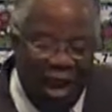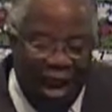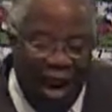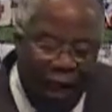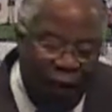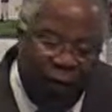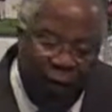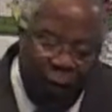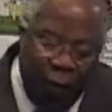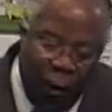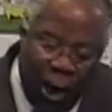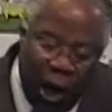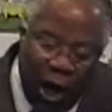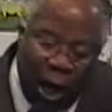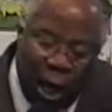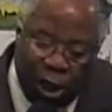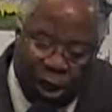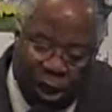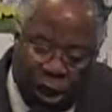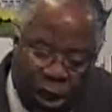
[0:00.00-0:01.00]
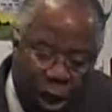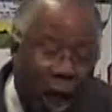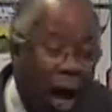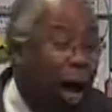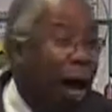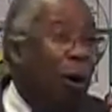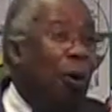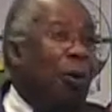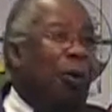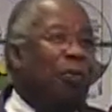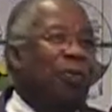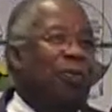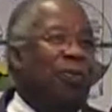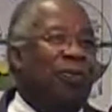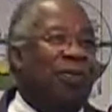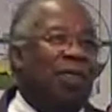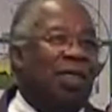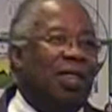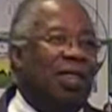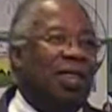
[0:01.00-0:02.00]
If it were not so,
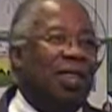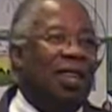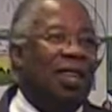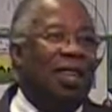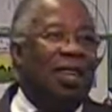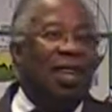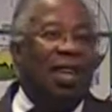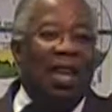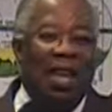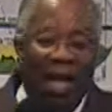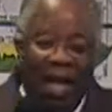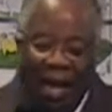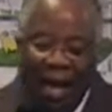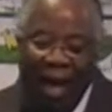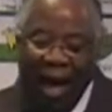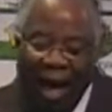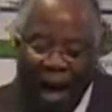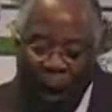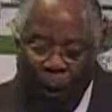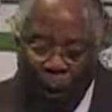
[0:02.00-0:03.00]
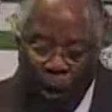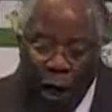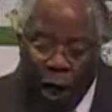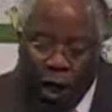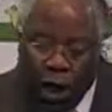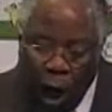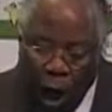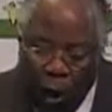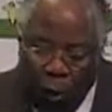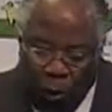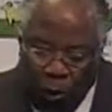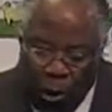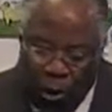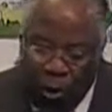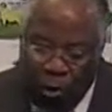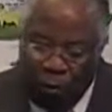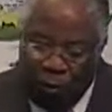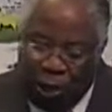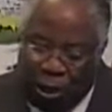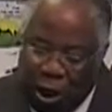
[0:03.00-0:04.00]
I would have told
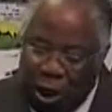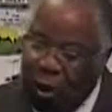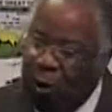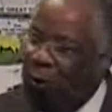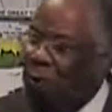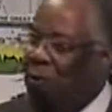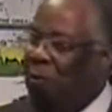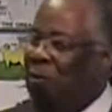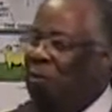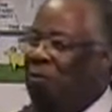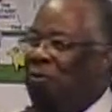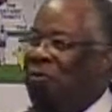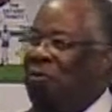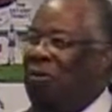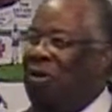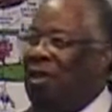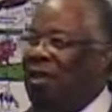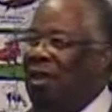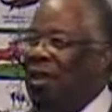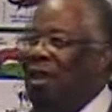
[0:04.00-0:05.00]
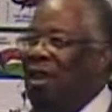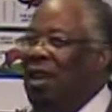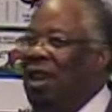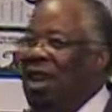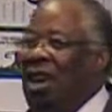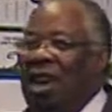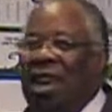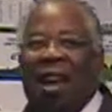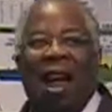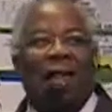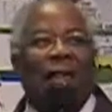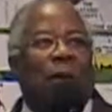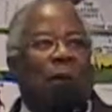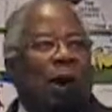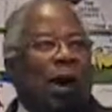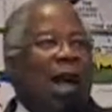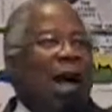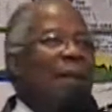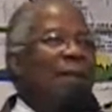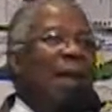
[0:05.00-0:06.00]
you so. In other
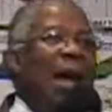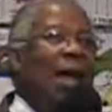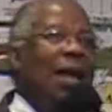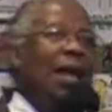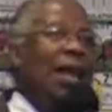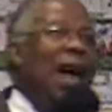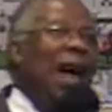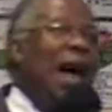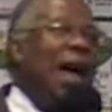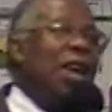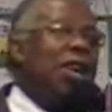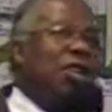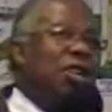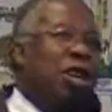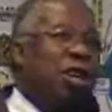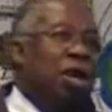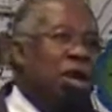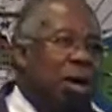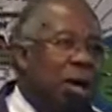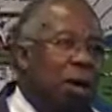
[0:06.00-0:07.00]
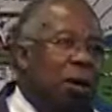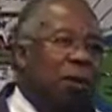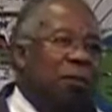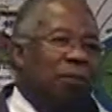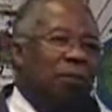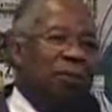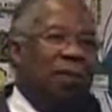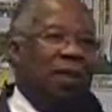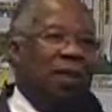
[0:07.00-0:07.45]
words, I'm not lying to you.